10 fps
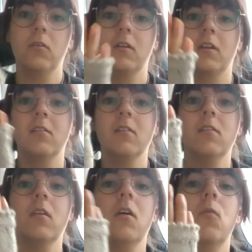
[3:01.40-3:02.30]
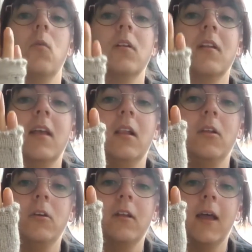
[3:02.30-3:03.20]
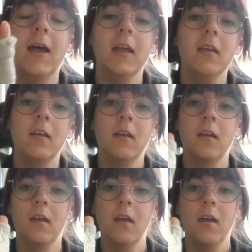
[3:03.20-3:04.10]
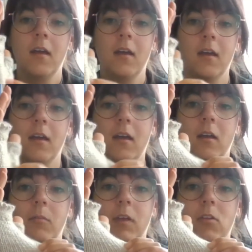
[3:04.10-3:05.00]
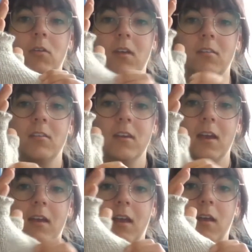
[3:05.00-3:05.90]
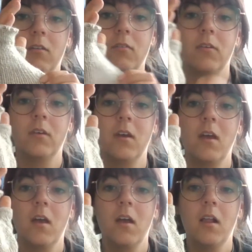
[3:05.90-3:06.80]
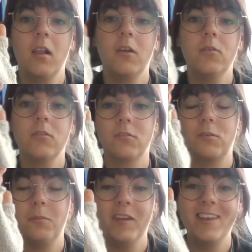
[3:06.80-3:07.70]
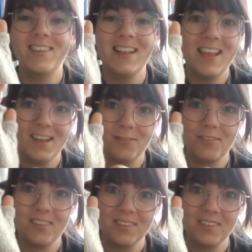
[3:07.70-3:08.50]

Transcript: this is what they look like. As you can see, I have loads of space left,